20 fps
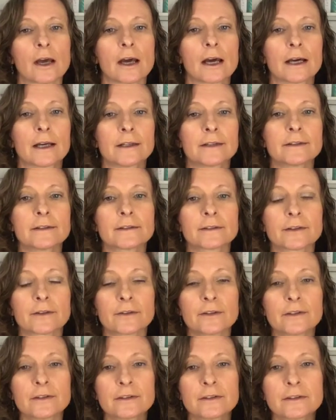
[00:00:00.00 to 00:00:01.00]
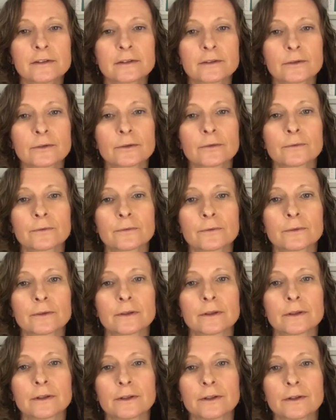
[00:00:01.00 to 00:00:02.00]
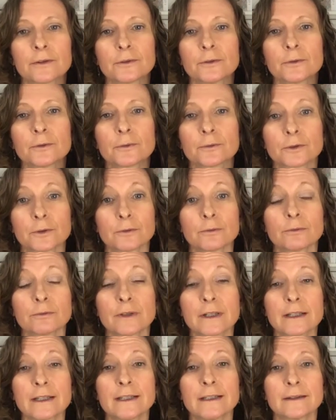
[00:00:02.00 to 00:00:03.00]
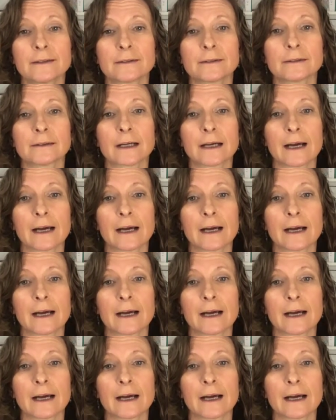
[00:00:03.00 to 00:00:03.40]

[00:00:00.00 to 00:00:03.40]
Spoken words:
And so this is sort of, you know, you're really